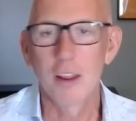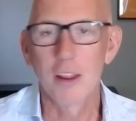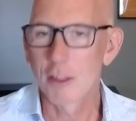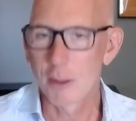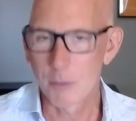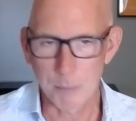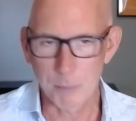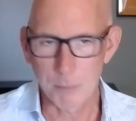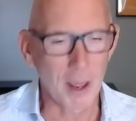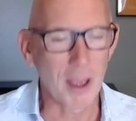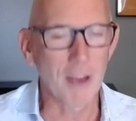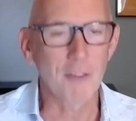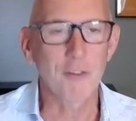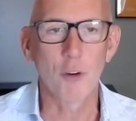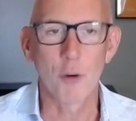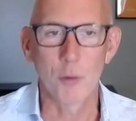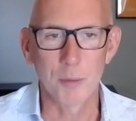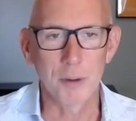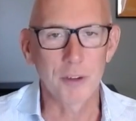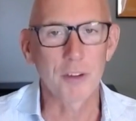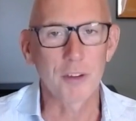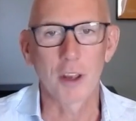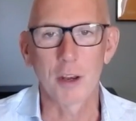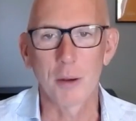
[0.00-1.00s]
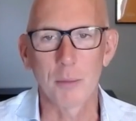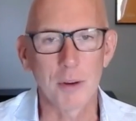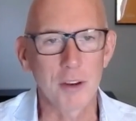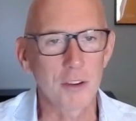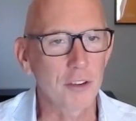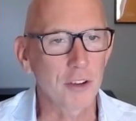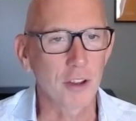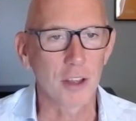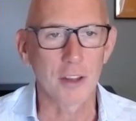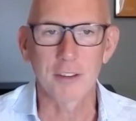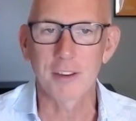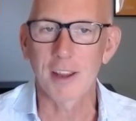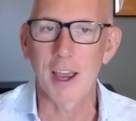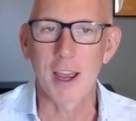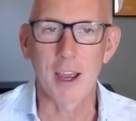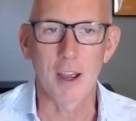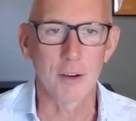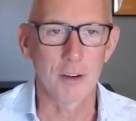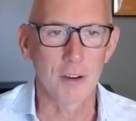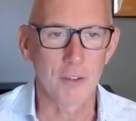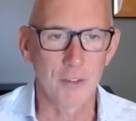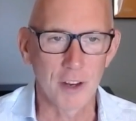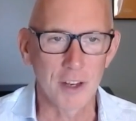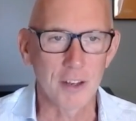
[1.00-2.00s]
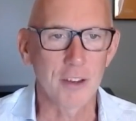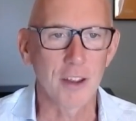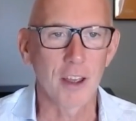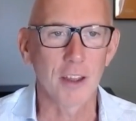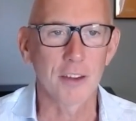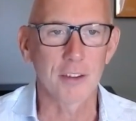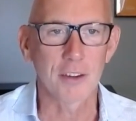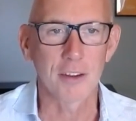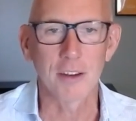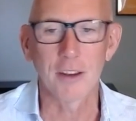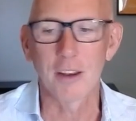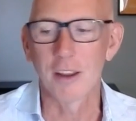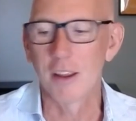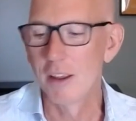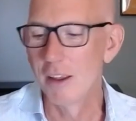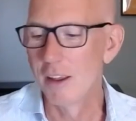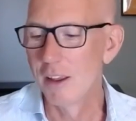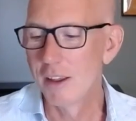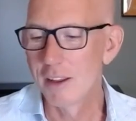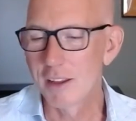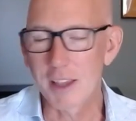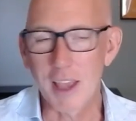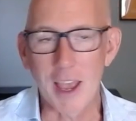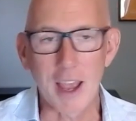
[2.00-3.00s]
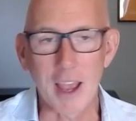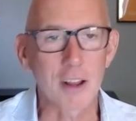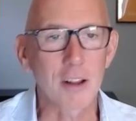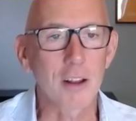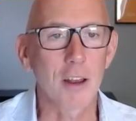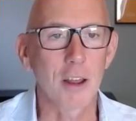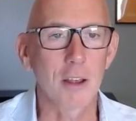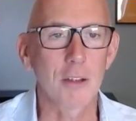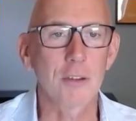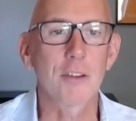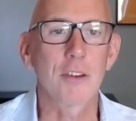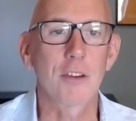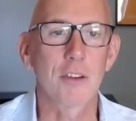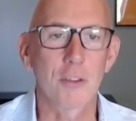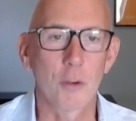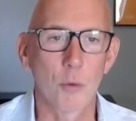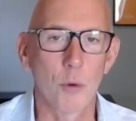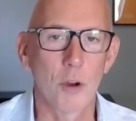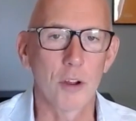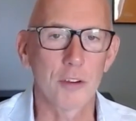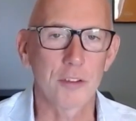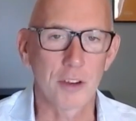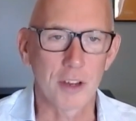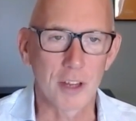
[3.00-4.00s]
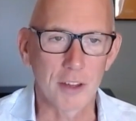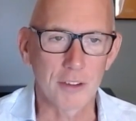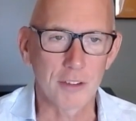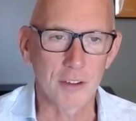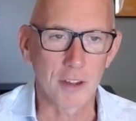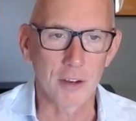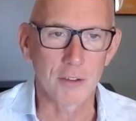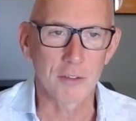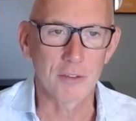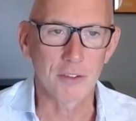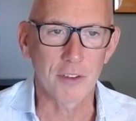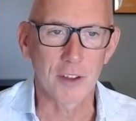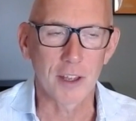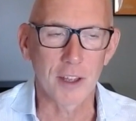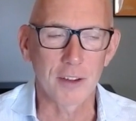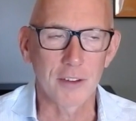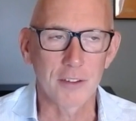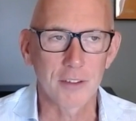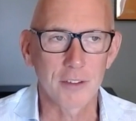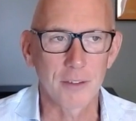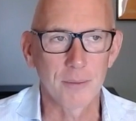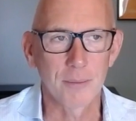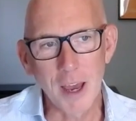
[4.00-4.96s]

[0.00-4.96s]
The platform is going to be shut down if it doesn't get closer to washing its own face.